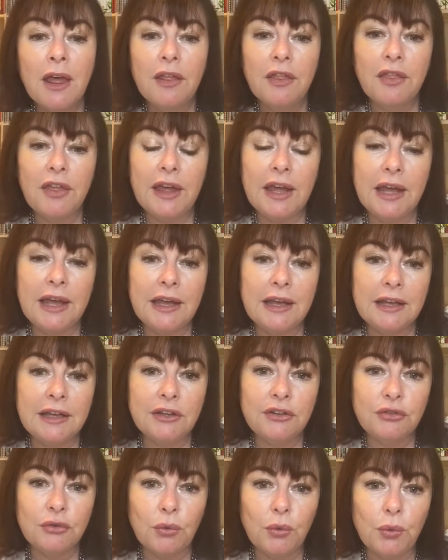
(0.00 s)
There
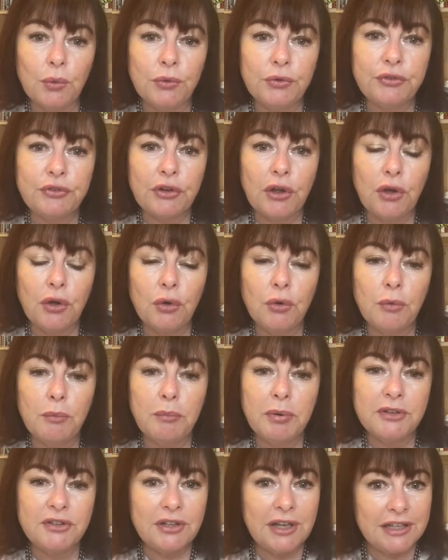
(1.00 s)
is also
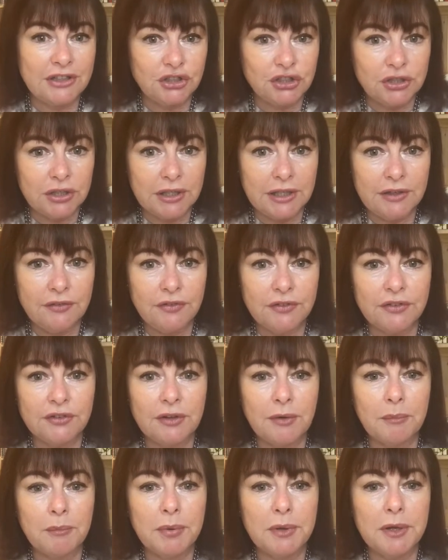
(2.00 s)
potentially for
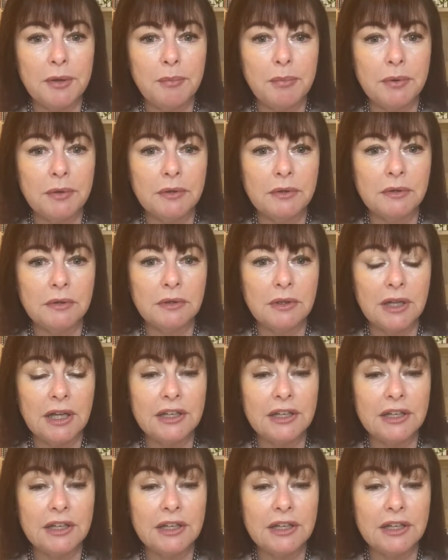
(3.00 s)
some people